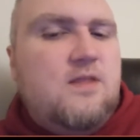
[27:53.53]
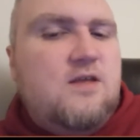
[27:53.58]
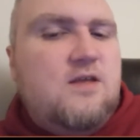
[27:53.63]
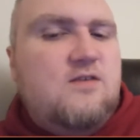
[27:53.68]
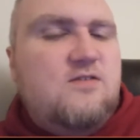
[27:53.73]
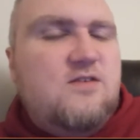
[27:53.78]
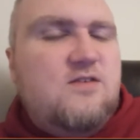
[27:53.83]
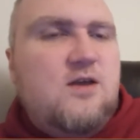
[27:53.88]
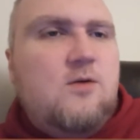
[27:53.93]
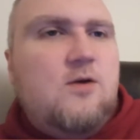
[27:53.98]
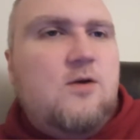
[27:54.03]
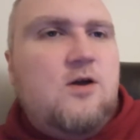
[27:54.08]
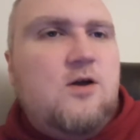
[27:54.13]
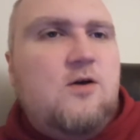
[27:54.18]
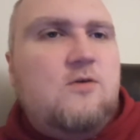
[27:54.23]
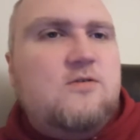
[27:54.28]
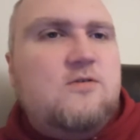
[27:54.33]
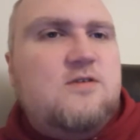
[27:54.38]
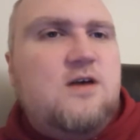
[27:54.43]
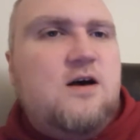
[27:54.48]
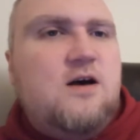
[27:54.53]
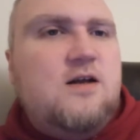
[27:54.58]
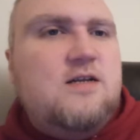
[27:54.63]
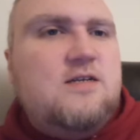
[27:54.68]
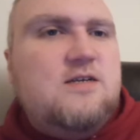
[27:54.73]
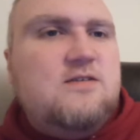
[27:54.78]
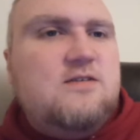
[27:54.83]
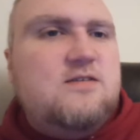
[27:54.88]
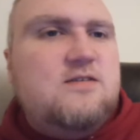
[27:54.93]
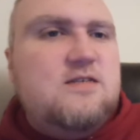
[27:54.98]
Sarah goes on and
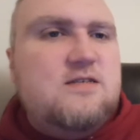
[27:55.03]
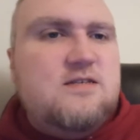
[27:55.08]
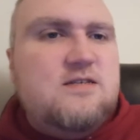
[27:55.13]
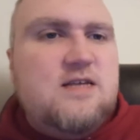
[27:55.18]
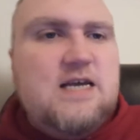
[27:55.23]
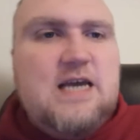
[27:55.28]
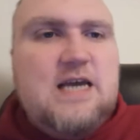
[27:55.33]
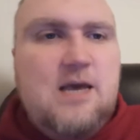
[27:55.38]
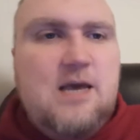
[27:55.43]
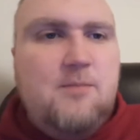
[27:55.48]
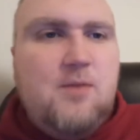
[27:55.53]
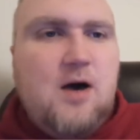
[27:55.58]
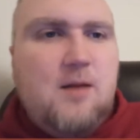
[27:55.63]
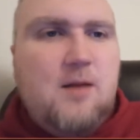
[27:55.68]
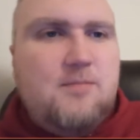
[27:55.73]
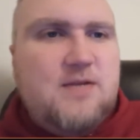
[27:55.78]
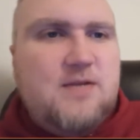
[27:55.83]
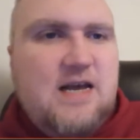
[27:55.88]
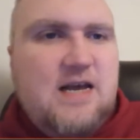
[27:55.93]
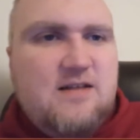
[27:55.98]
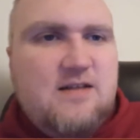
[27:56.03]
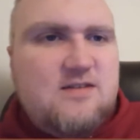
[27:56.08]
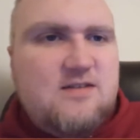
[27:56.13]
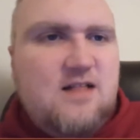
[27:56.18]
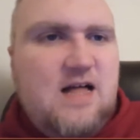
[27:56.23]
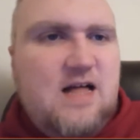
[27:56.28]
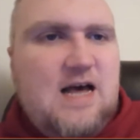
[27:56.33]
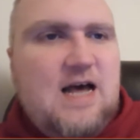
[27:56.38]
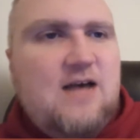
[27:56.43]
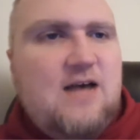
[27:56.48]
does this like hip hop dance
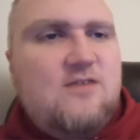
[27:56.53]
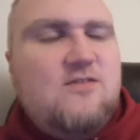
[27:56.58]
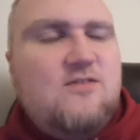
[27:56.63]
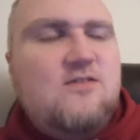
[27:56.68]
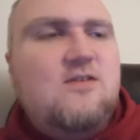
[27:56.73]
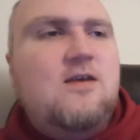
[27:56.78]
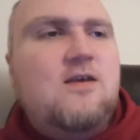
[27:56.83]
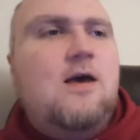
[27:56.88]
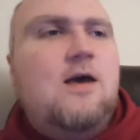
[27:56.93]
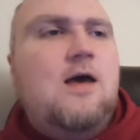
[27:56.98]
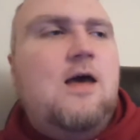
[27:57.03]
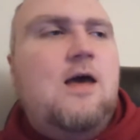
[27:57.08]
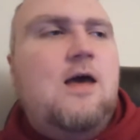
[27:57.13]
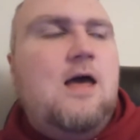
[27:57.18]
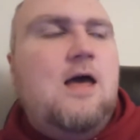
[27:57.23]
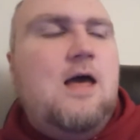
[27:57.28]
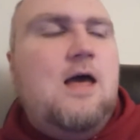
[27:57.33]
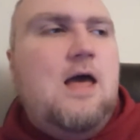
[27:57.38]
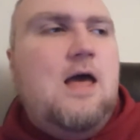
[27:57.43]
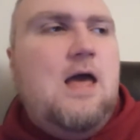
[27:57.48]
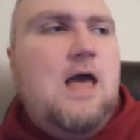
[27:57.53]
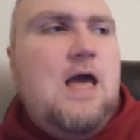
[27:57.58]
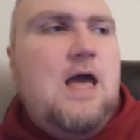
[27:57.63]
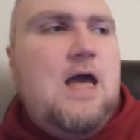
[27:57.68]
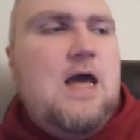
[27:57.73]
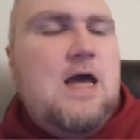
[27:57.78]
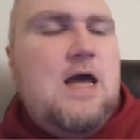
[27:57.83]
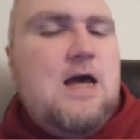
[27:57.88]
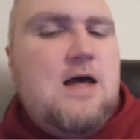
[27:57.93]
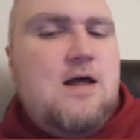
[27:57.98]
class,
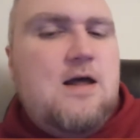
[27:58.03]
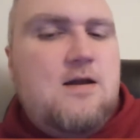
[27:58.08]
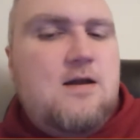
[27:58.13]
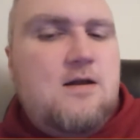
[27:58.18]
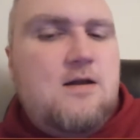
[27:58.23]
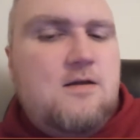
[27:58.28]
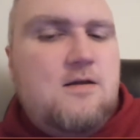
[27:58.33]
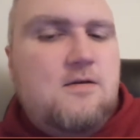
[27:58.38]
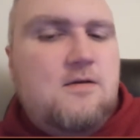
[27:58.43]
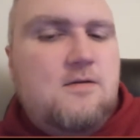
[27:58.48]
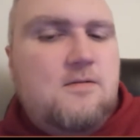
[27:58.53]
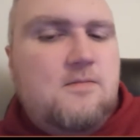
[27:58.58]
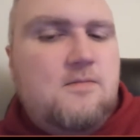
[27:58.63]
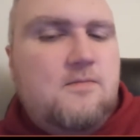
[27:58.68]
and